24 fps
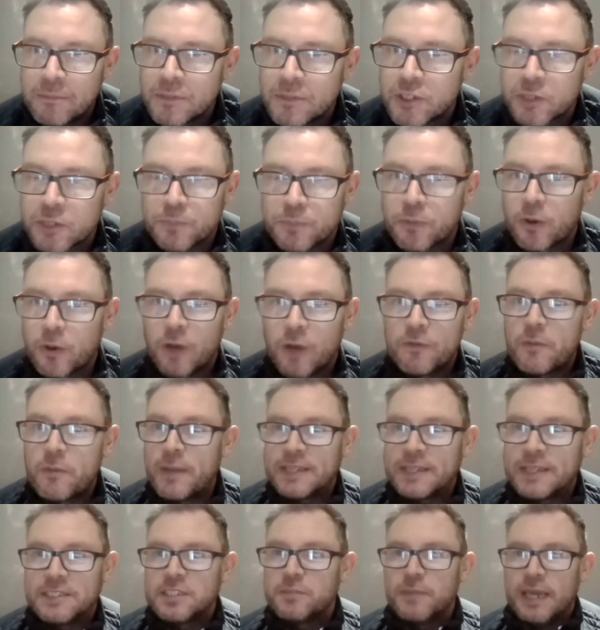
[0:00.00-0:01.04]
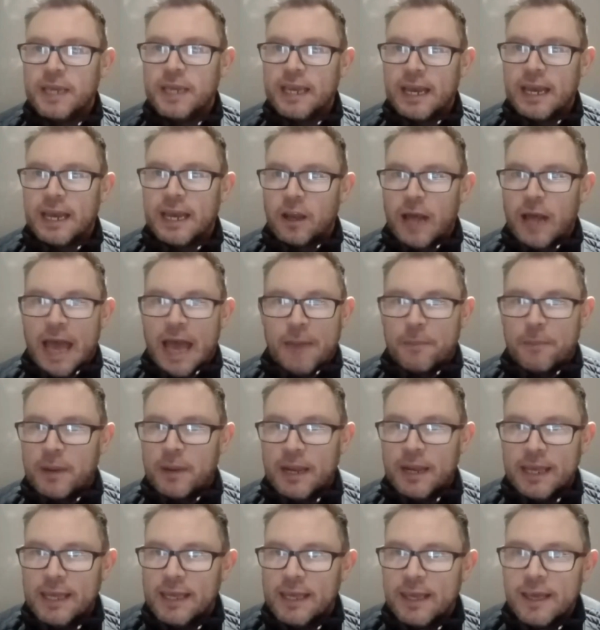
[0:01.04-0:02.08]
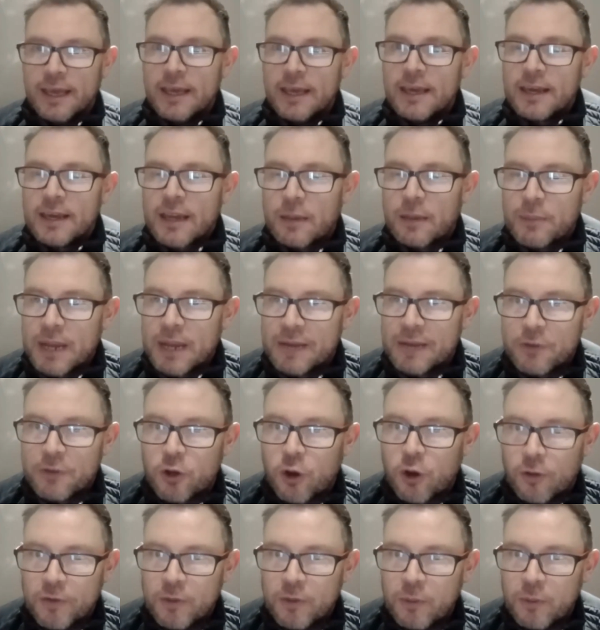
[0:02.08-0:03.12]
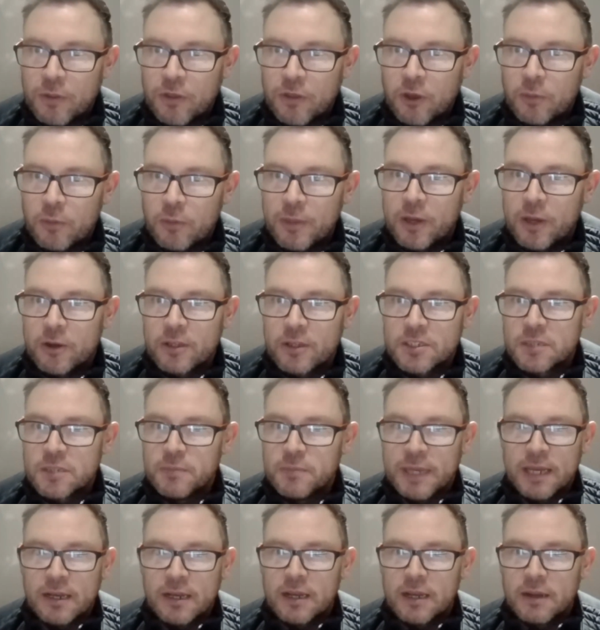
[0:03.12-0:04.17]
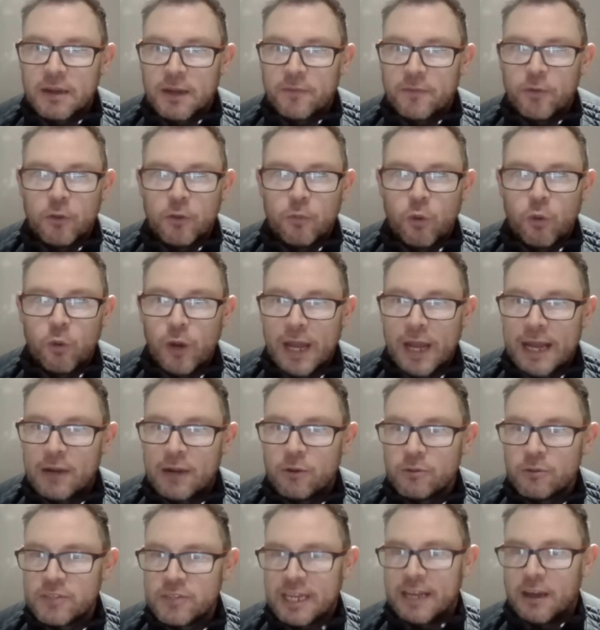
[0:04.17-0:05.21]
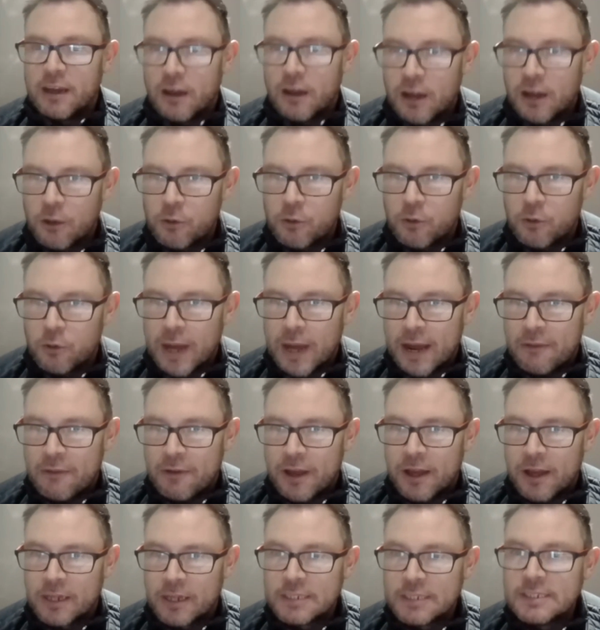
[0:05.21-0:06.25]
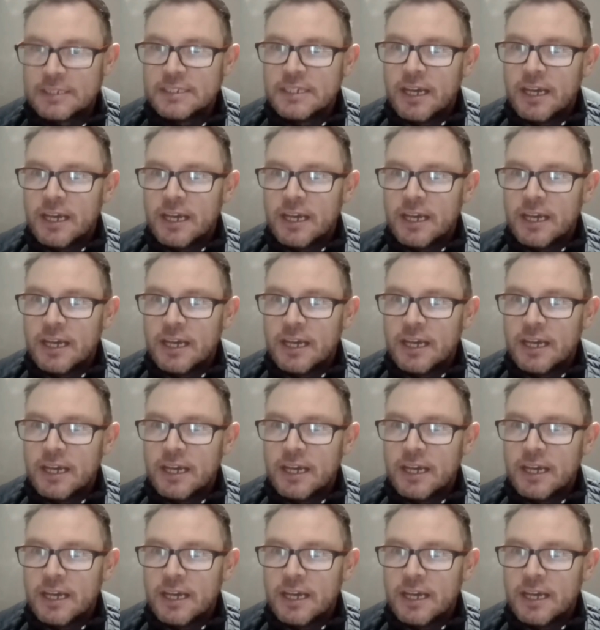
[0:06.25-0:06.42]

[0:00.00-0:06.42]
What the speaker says: Just private message me and I'll happily come and have a coffee with you. It'd be good to meet a few more landlords in our local area.